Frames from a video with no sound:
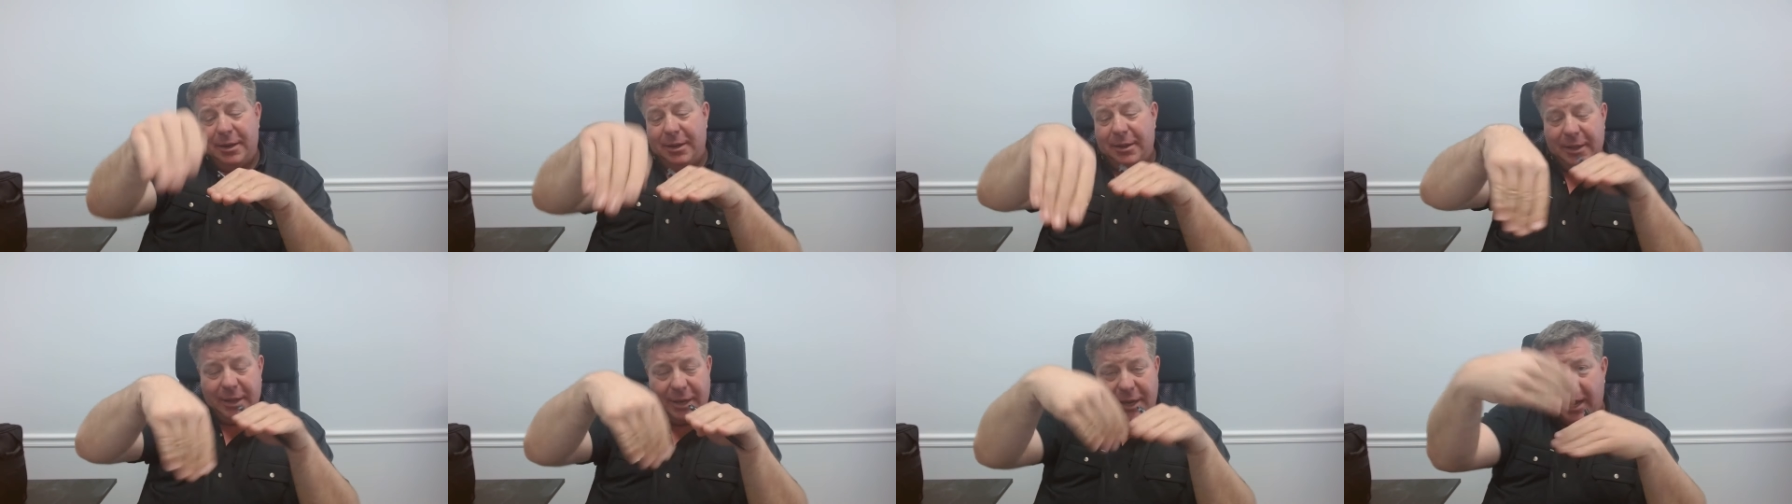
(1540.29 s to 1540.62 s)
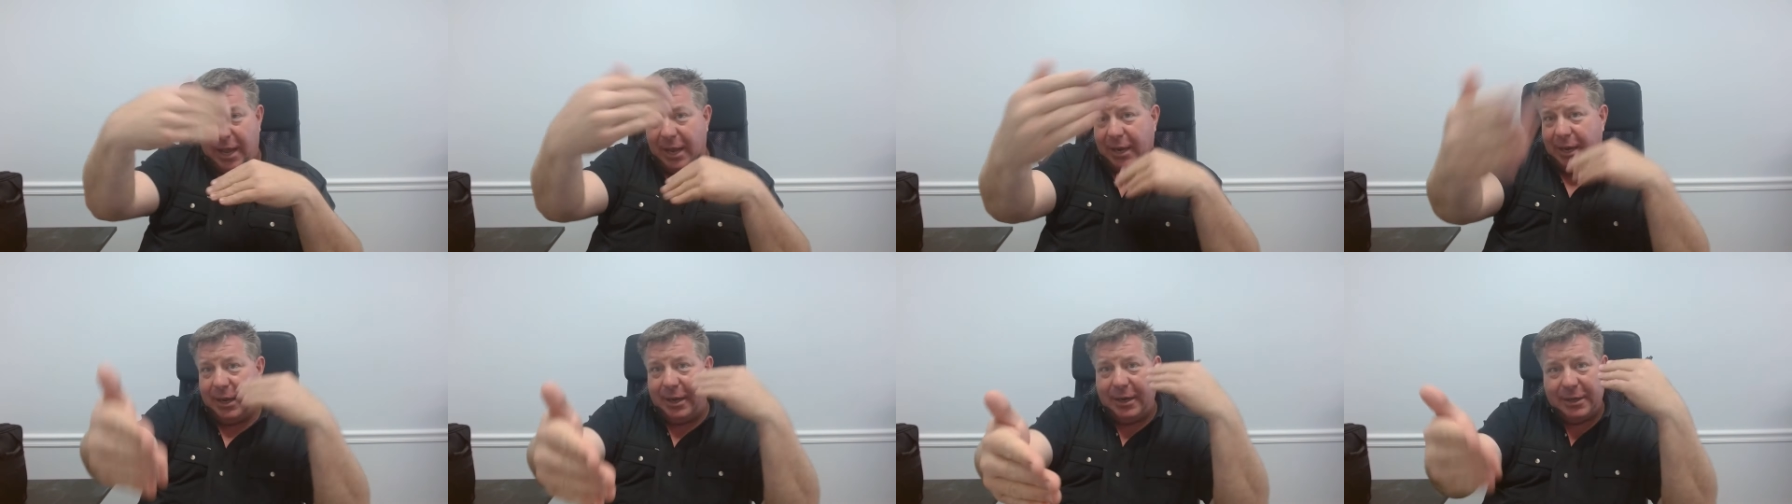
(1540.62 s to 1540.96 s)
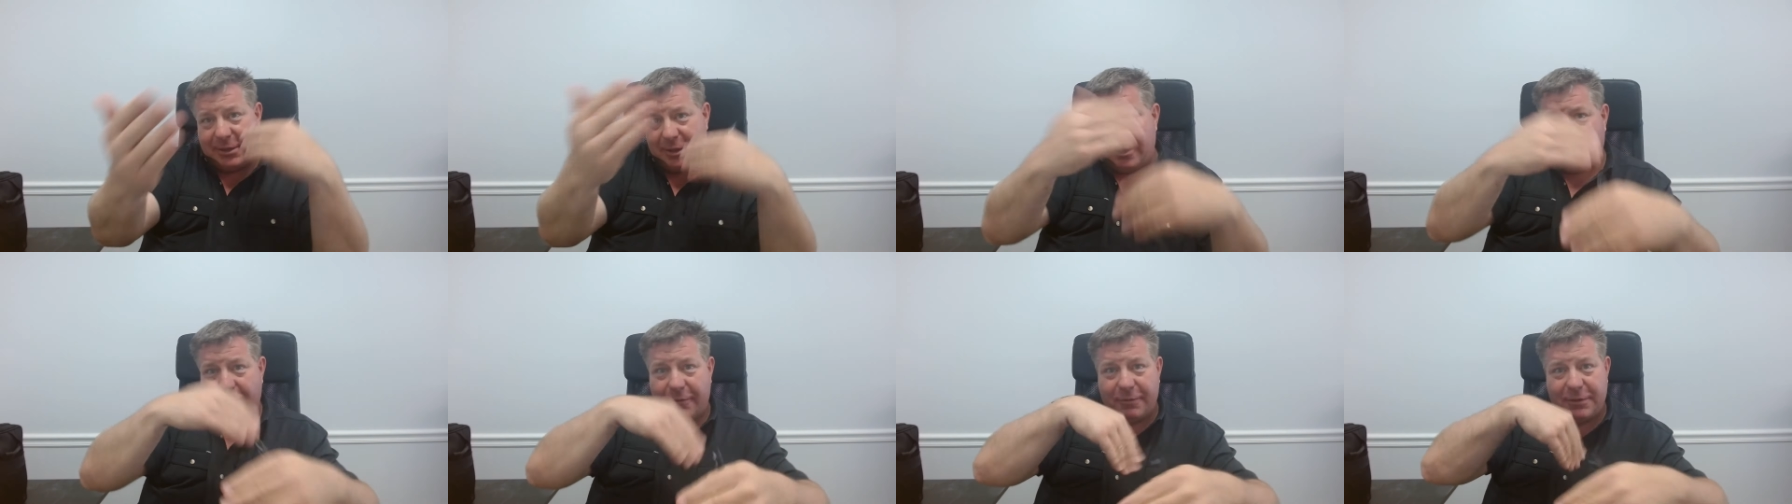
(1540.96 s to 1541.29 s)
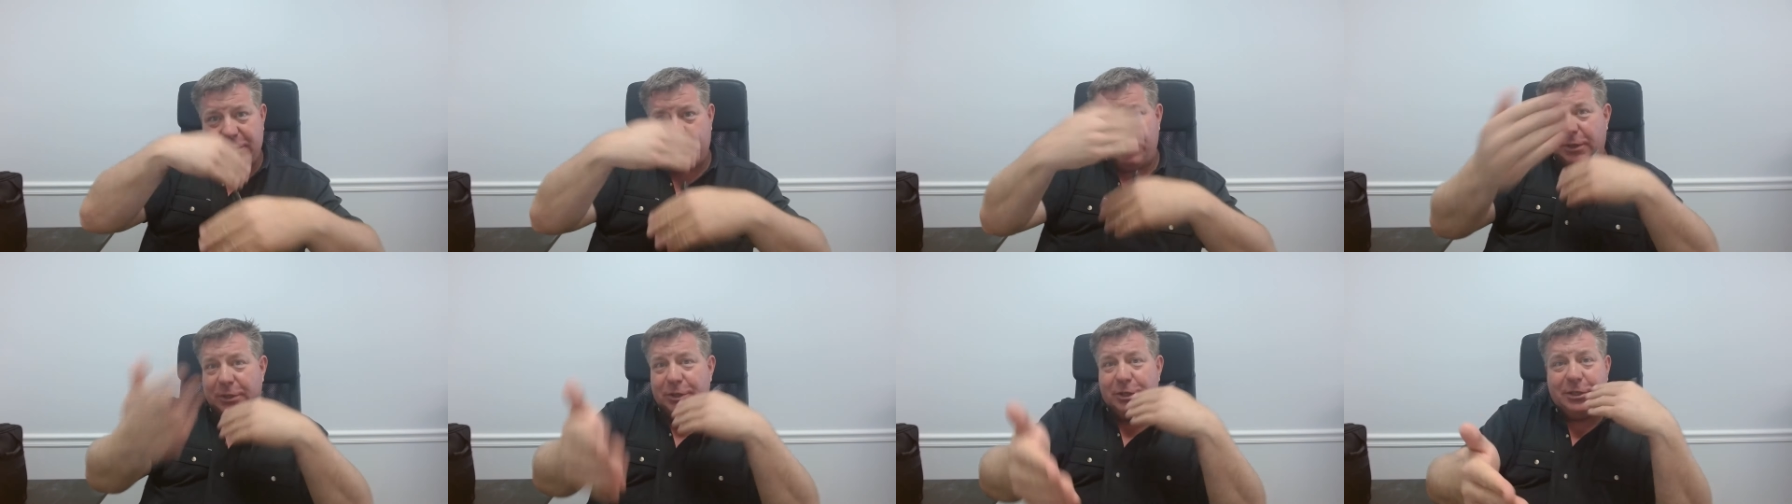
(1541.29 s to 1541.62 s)
the cockiness curve
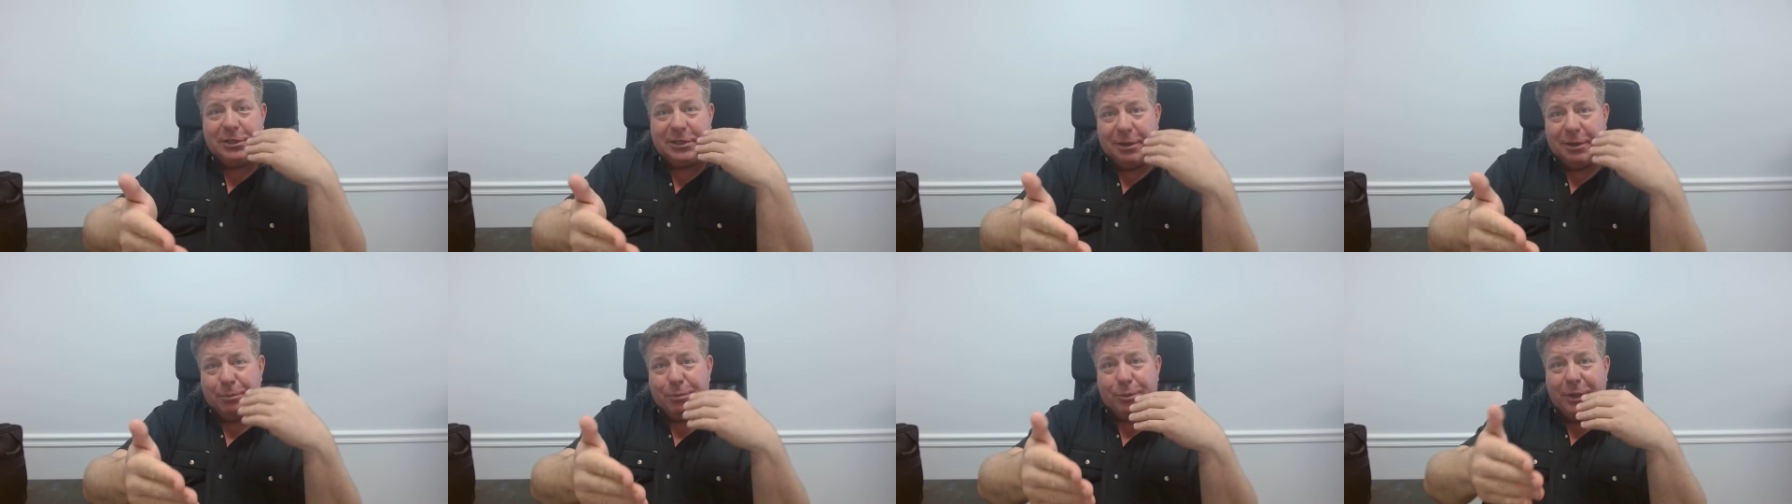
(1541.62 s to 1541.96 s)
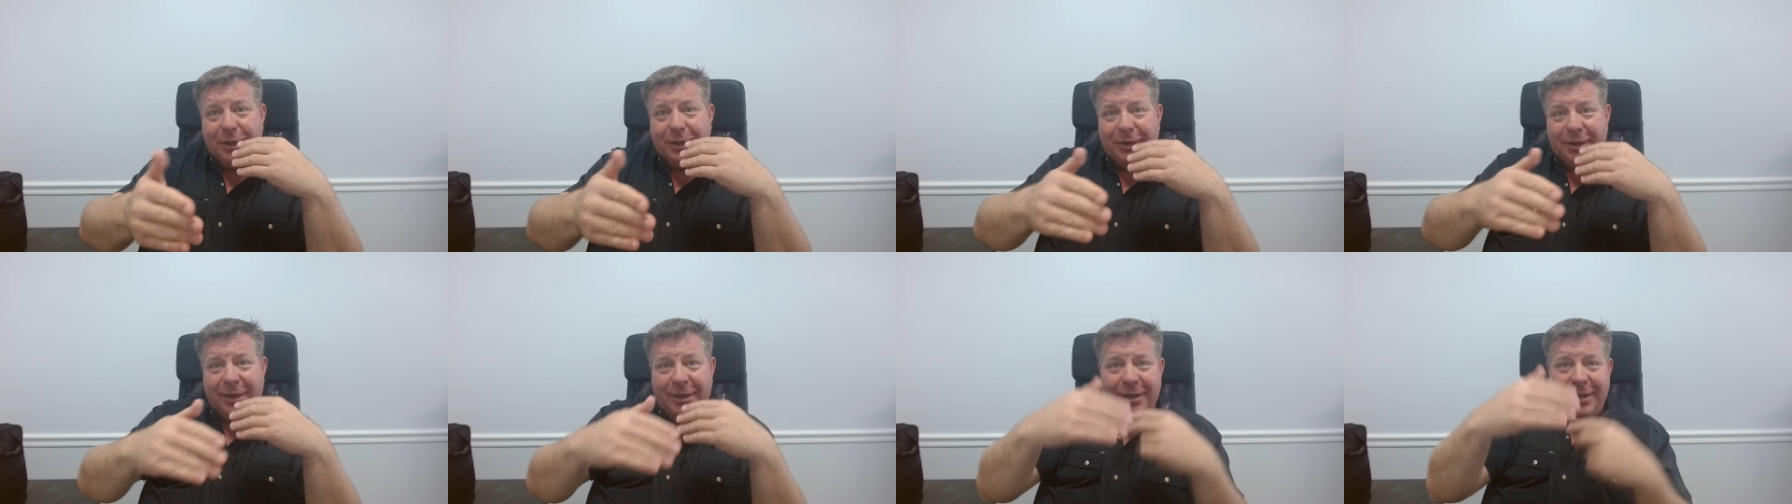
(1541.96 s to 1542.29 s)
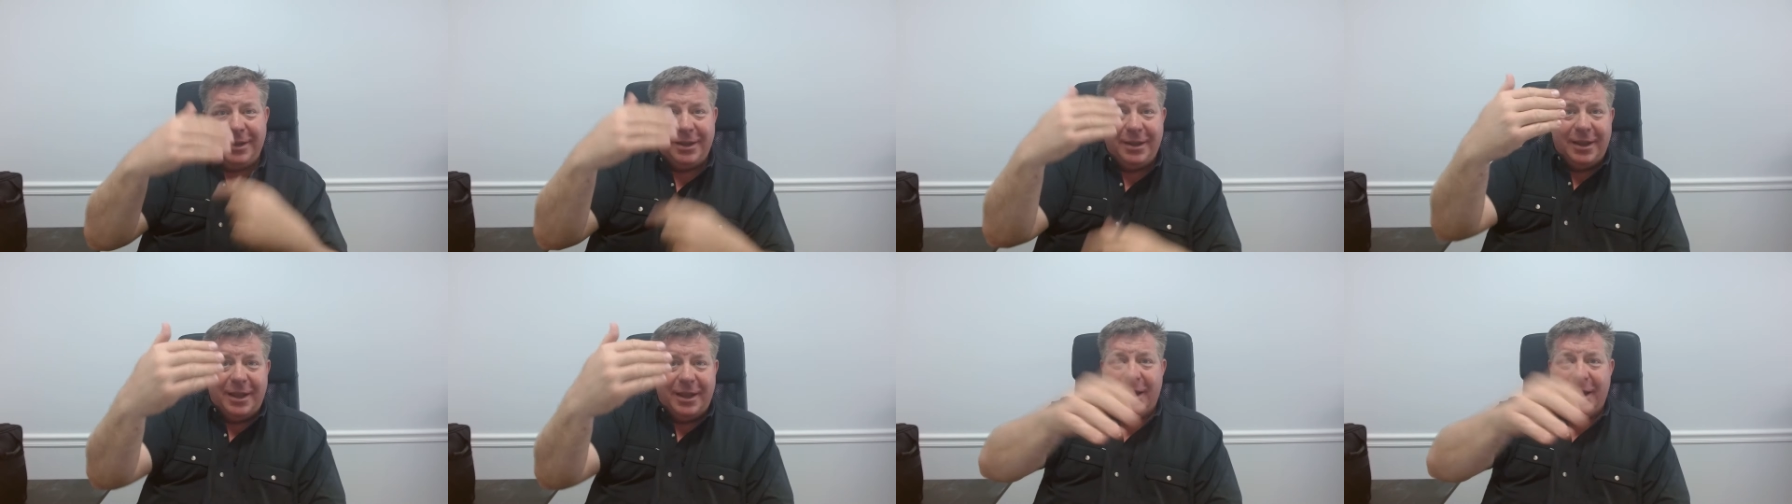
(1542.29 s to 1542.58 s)
switches completely,